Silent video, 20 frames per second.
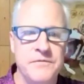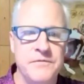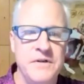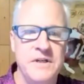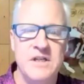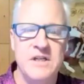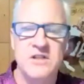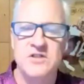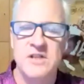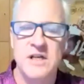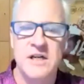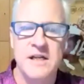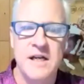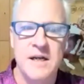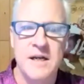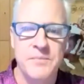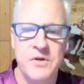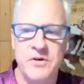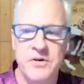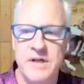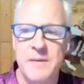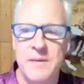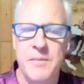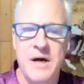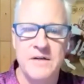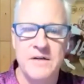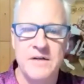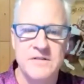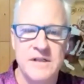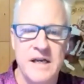finished setting up their debt
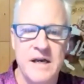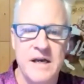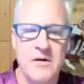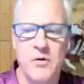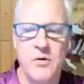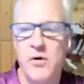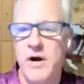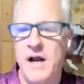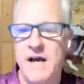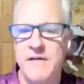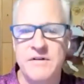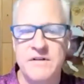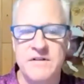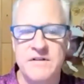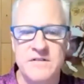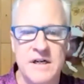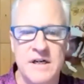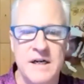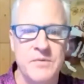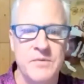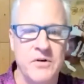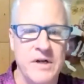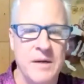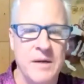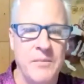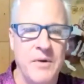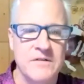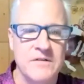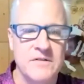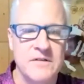box account or haven't set up their
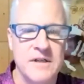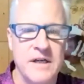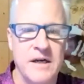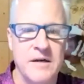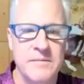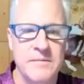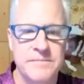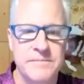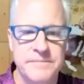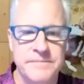debt box account.